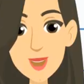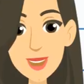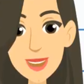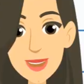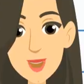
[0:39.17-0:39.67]
are
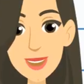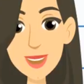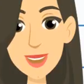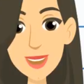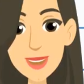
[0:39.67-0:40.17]
state
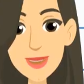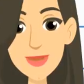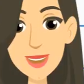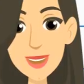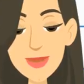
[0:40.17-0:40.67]
leaders, such
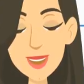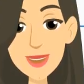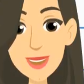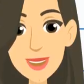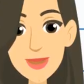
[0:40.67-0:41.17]
as
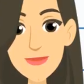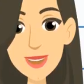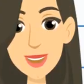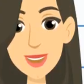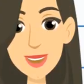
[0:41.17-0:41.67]
governors and
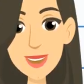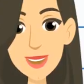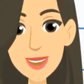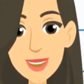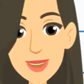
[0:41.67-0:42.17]

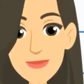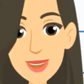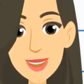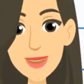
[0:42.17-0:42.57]
representatives, who makes